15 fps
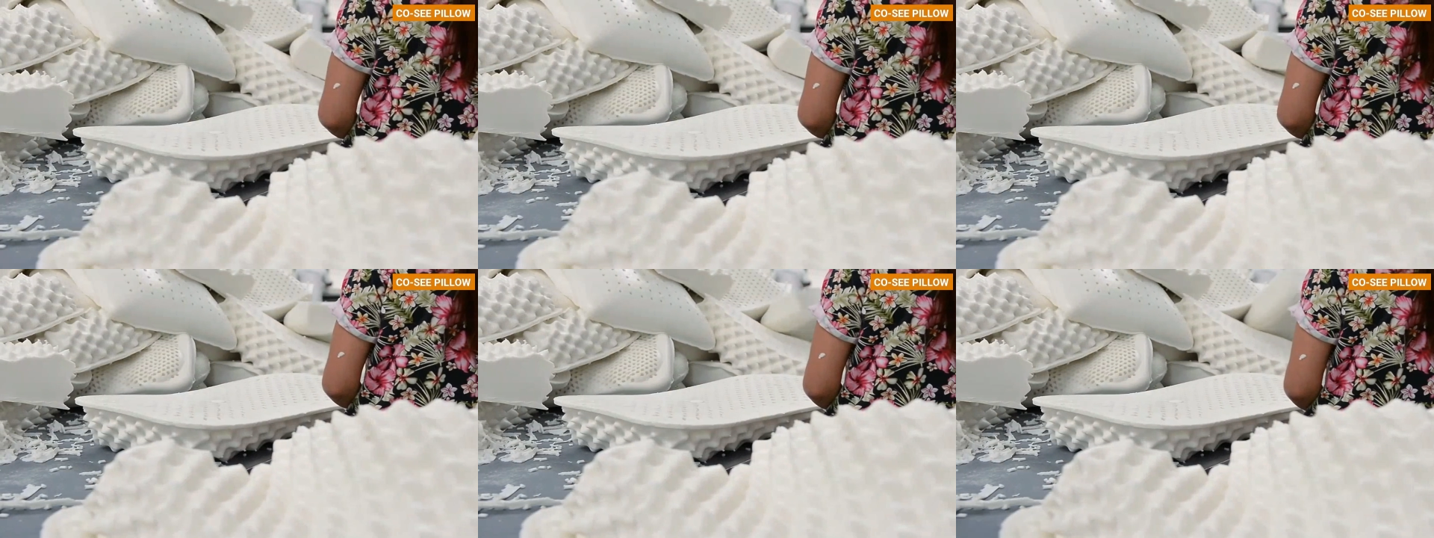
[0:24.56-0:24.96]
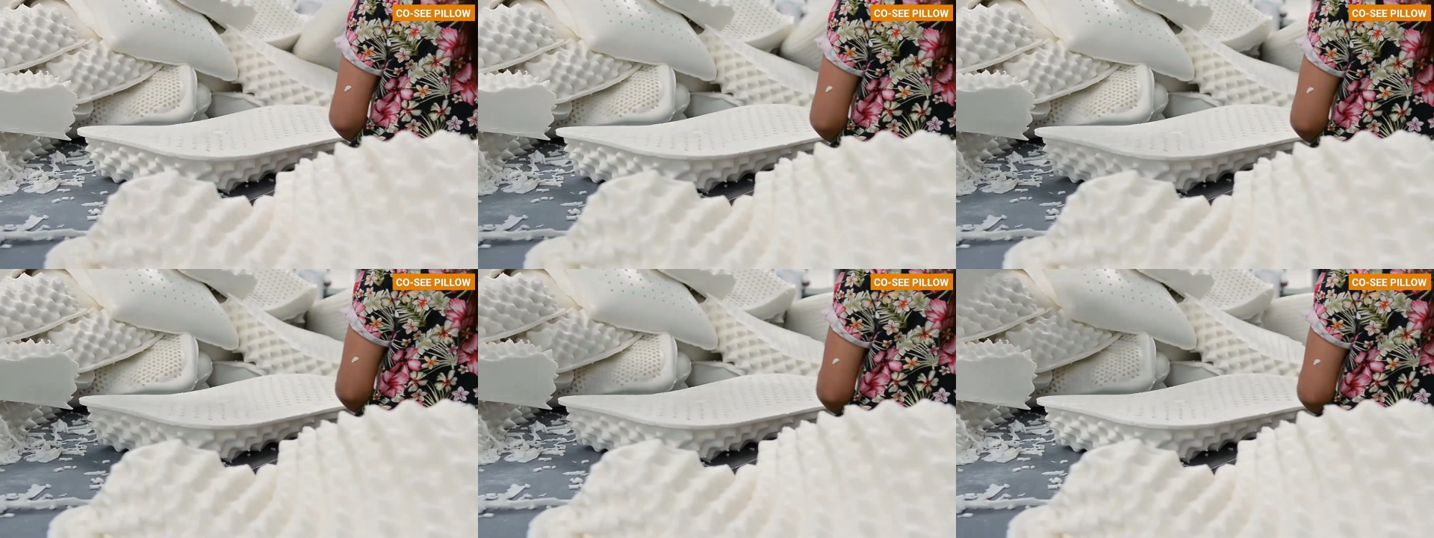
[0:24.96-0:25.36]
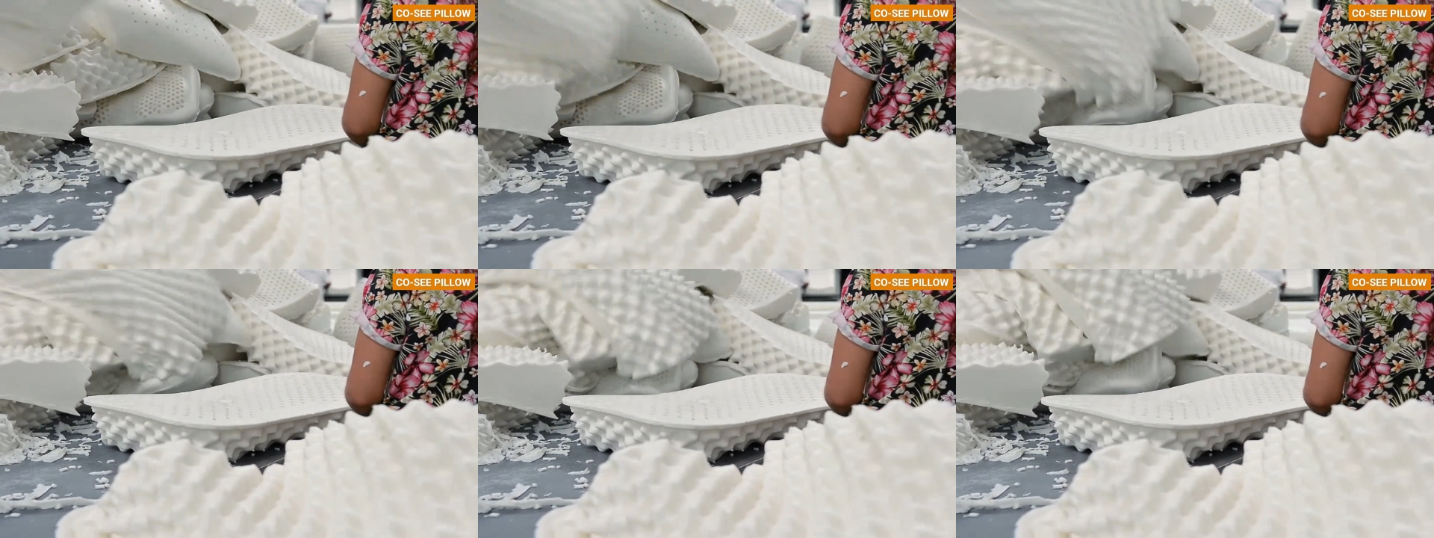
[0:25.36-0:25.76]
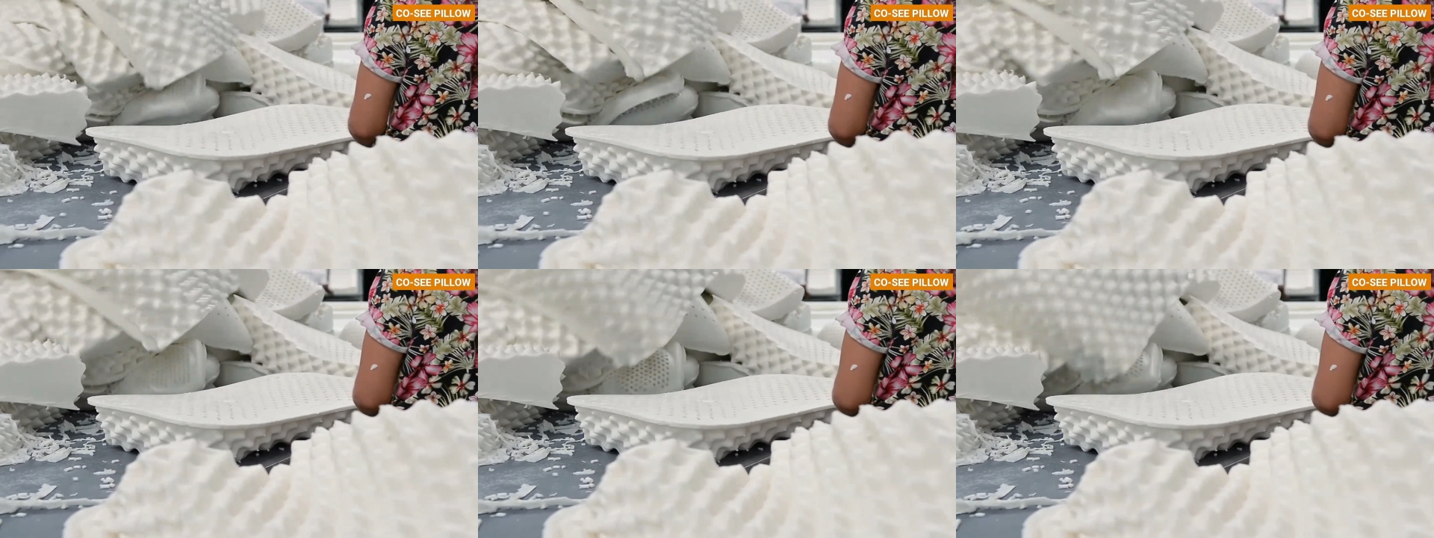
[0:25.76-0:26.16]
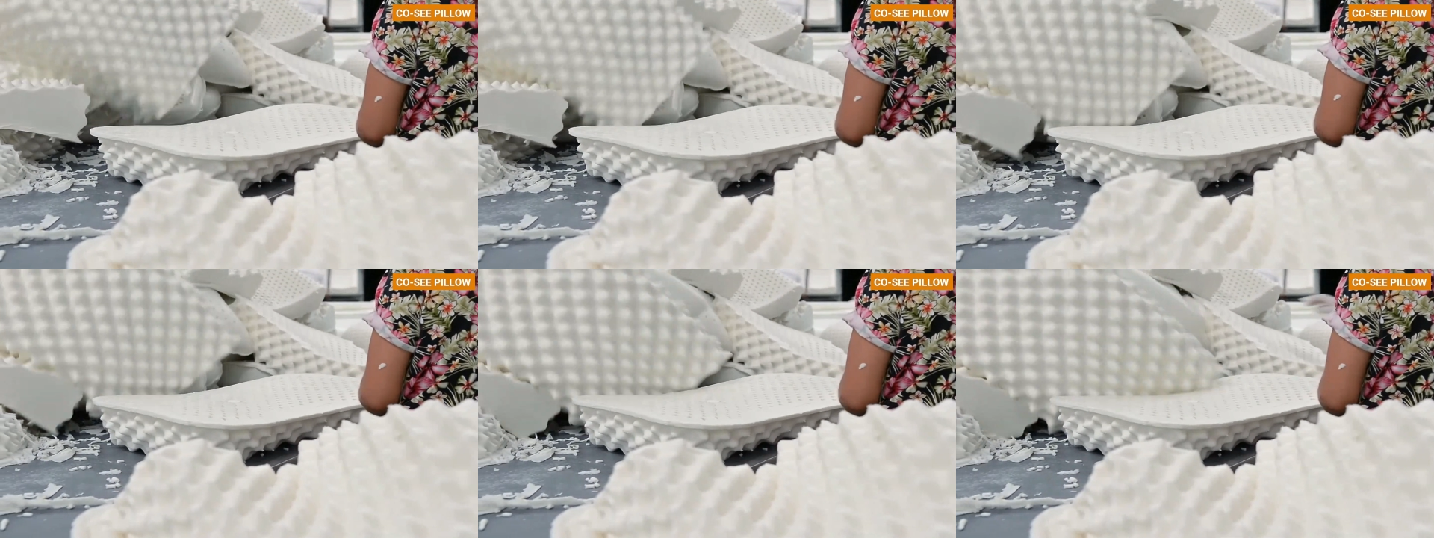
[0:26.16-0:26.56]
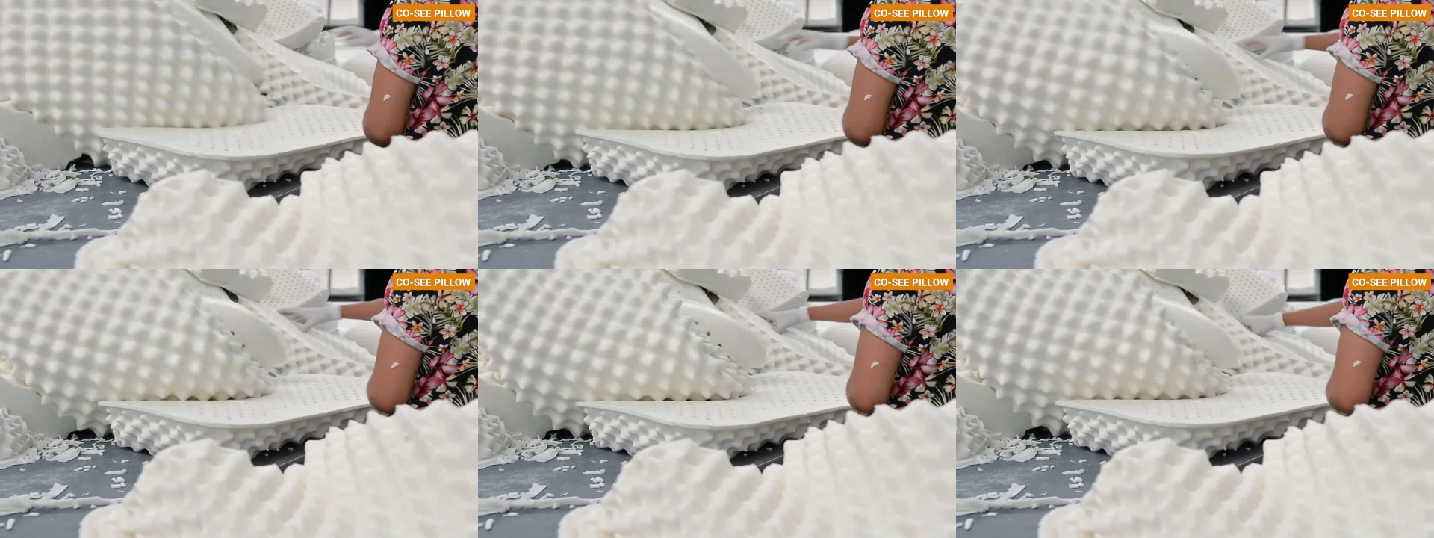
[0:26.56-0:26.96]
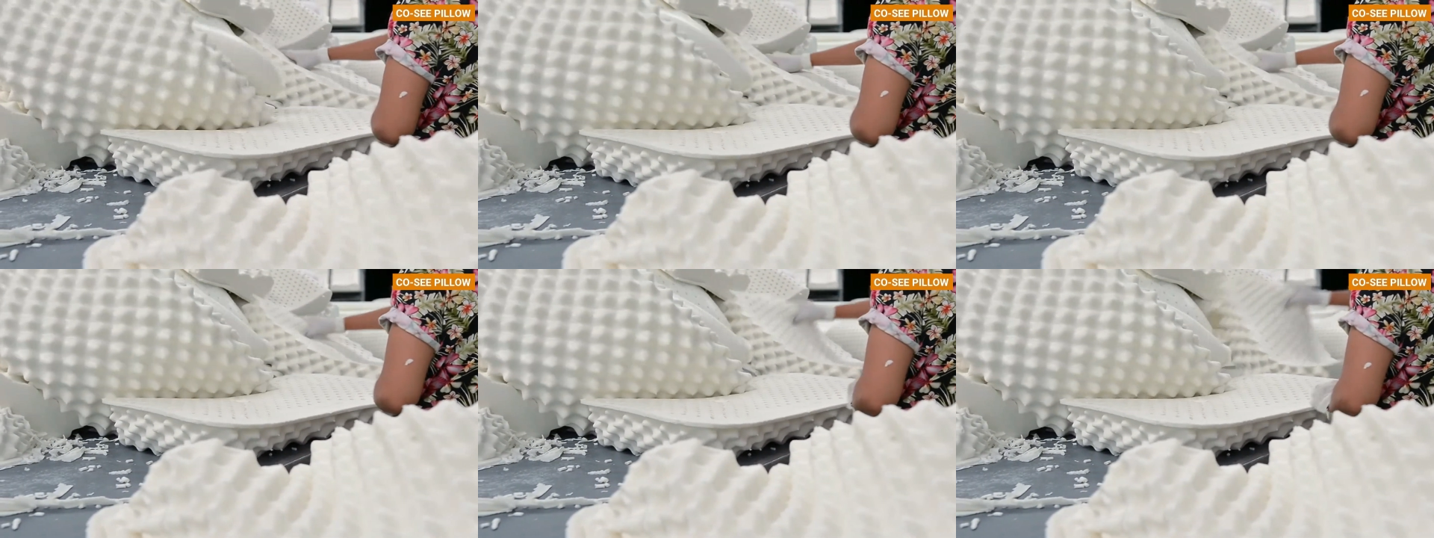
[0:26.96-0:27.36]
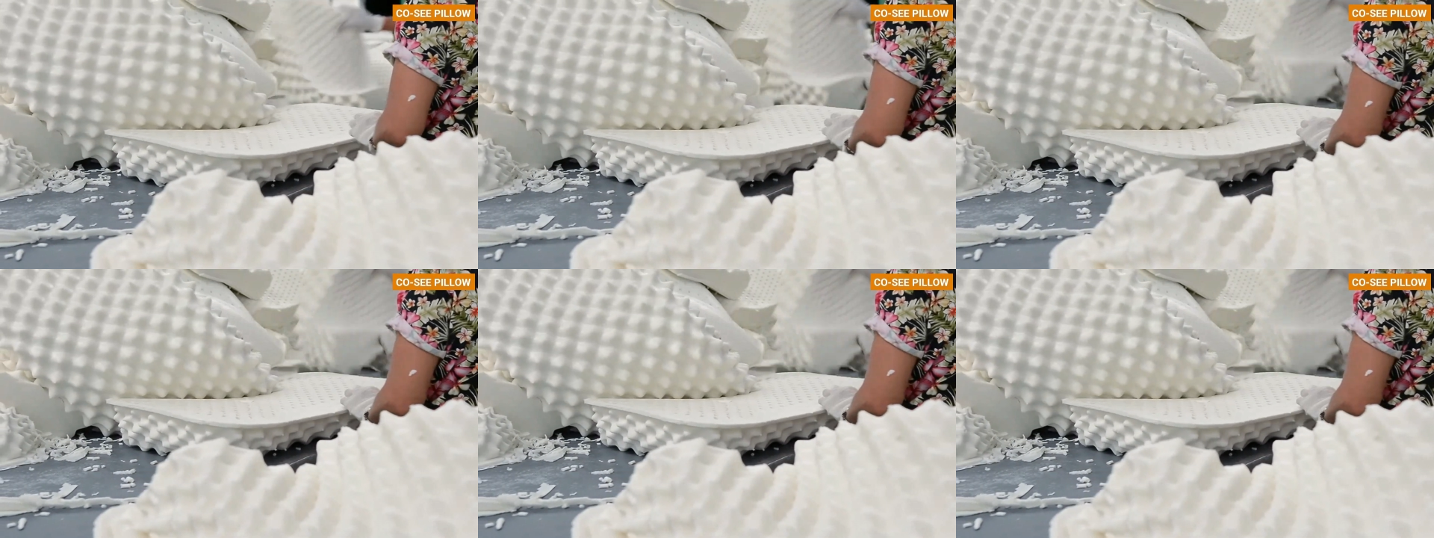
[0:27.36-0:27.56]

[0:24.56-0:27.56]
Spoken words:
(no speaker visible)